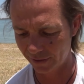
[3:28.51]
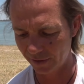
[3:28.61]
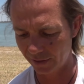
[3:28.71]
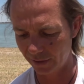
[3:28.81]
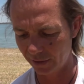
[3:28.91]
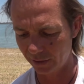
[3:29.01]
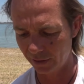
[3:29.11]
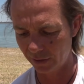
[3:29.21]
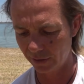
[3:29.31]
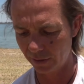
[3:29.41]

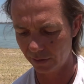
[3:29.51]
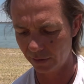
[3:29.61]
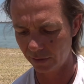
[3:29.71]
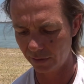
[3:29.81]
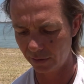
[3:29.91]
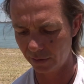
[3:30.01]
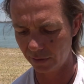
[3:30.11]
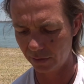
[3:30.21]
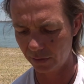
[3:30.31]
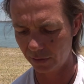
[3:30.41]

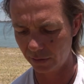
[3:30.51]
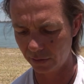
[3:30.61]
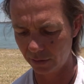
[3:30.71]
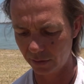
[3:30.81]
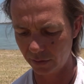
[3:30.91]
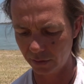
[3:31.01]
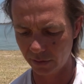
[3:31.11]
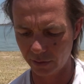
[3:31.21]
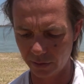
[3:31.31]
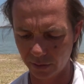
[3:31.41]

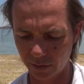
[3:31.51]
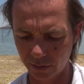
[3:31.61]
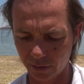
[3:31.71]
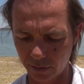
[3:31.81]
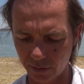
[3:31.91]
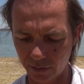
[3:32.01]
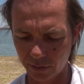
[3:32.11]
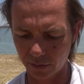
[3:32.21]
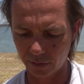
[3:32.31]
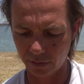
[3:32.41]

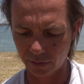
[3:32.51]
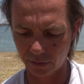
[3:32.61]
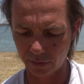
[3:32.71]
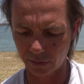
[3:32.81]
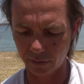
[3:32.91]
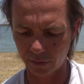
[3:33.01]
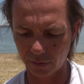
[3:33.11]
Nobody speaks.